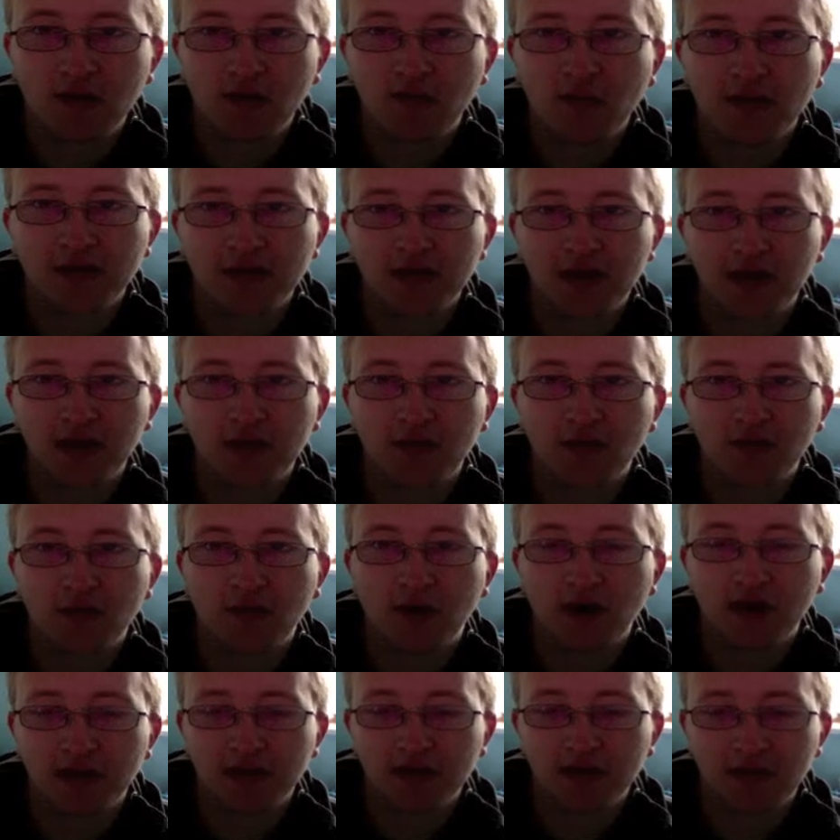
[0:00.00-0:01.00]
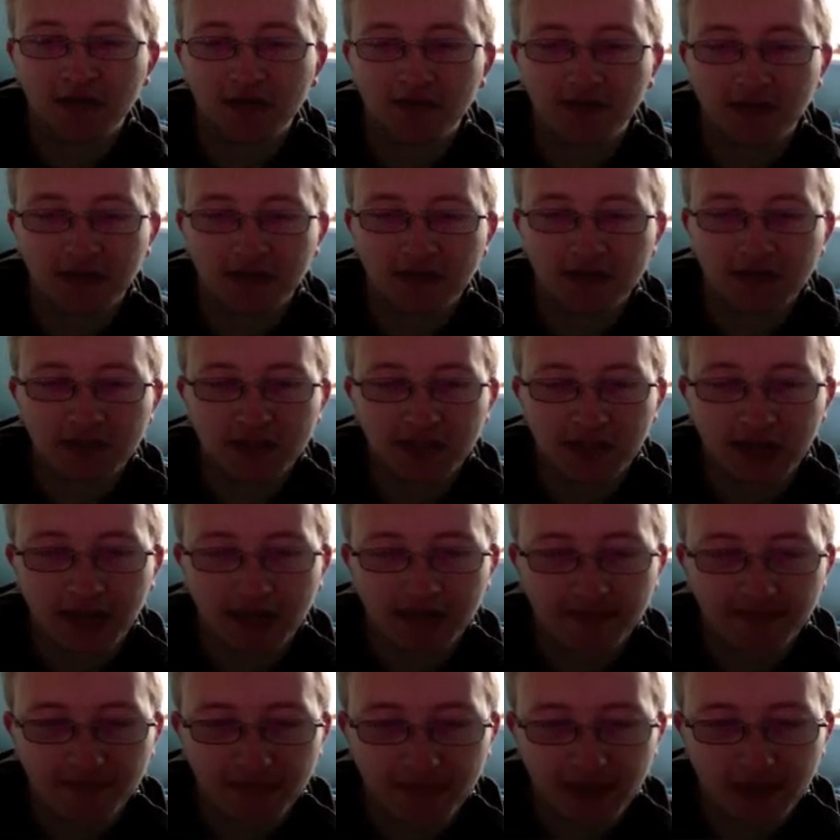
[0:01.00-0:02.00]
which is I, what I use for the
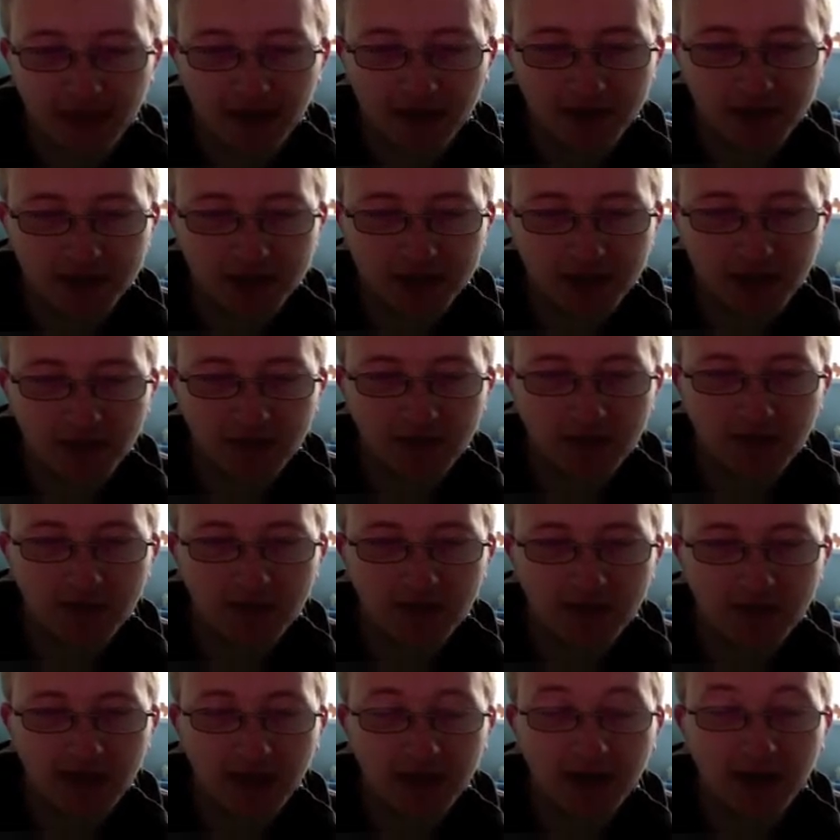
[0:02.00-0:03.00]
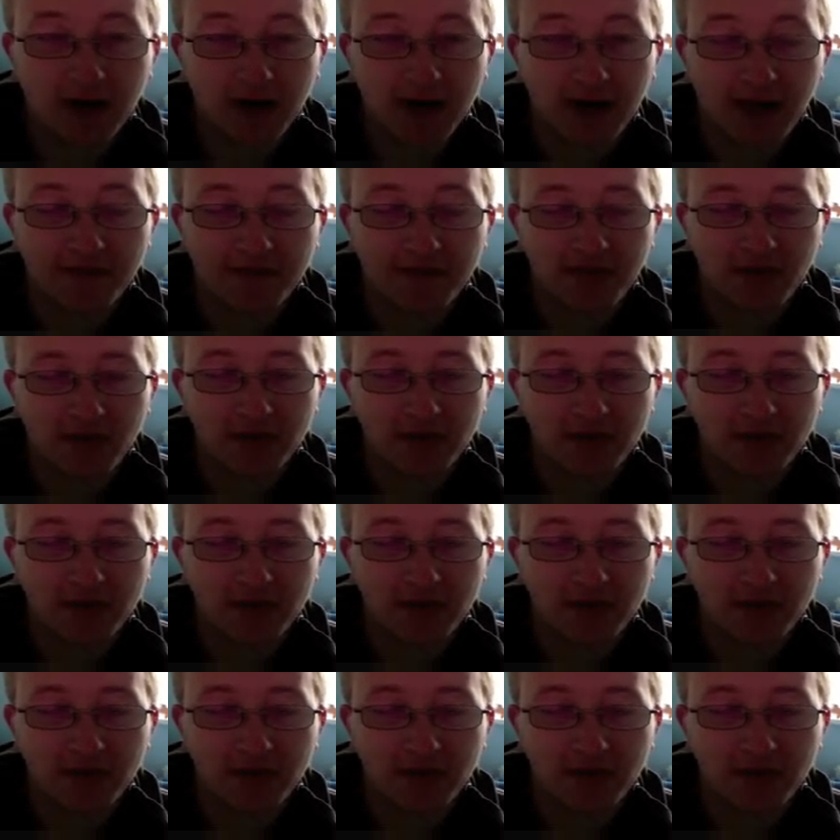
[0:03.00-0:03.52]
internet, and I'll show you that I have no